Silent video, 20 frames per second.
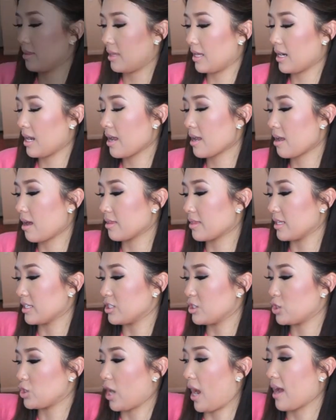Then I got
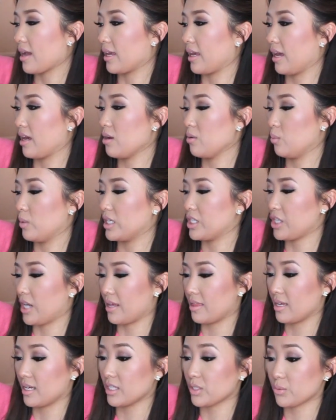this jacket, which I
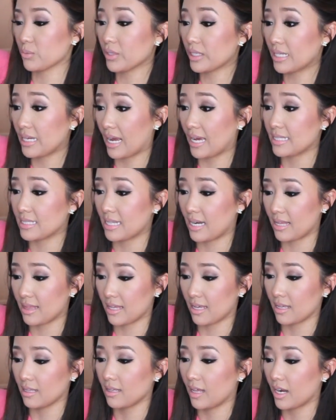think is really nice and I
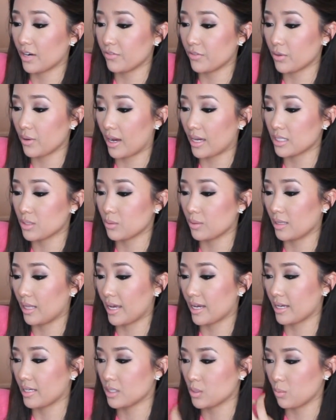think a lot of you guys will
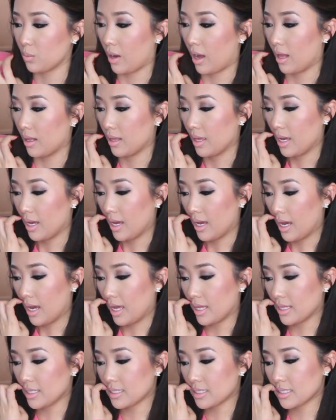like as well.
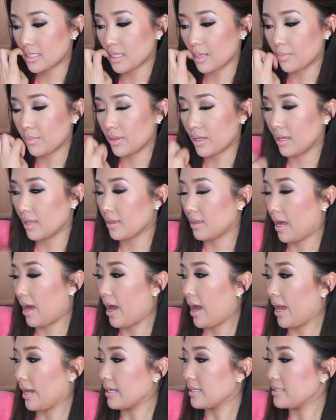And this is something
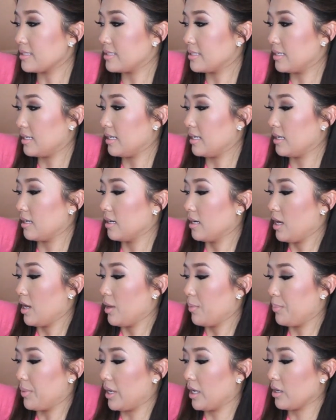that I could see
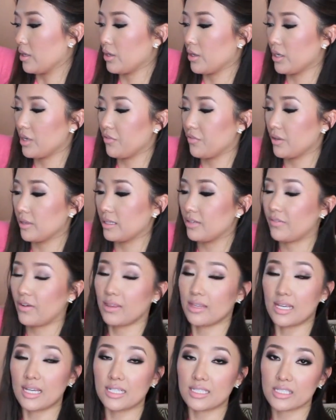being good if you live
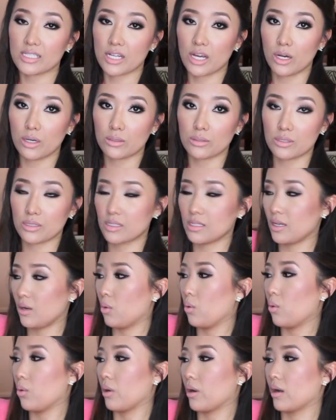on the East Coast
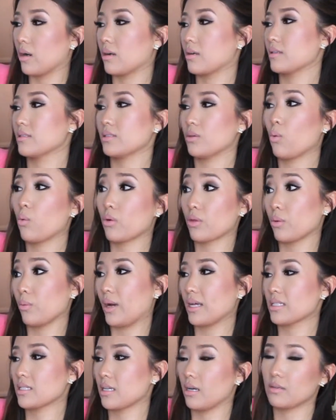or, or the
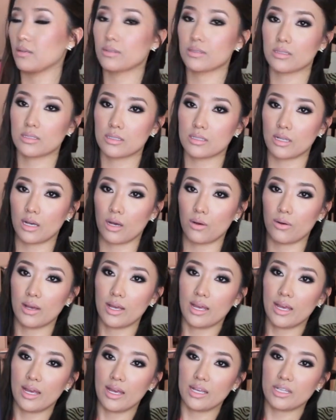West Coast. So
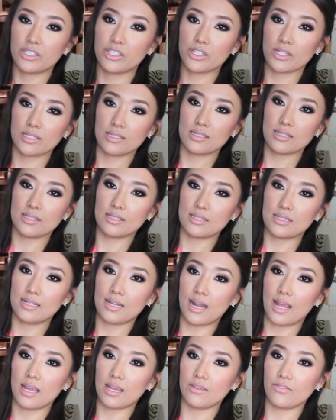it's just this
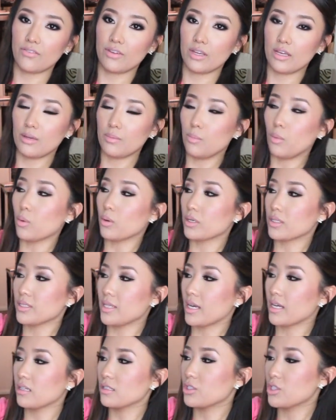navy
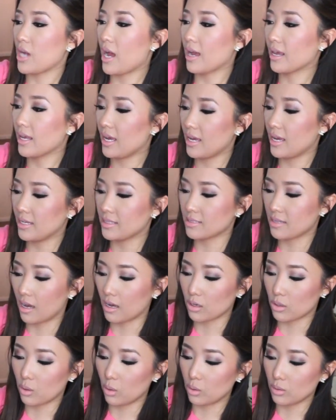motorcycle jacket. It's
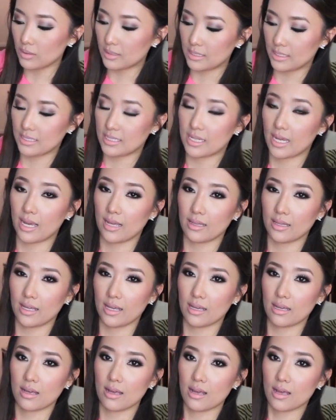got gold
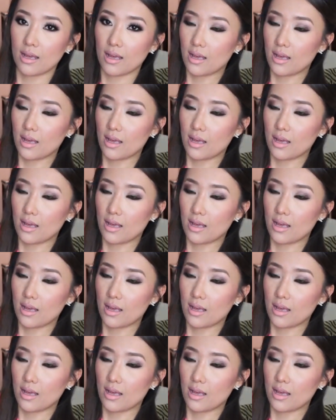detailing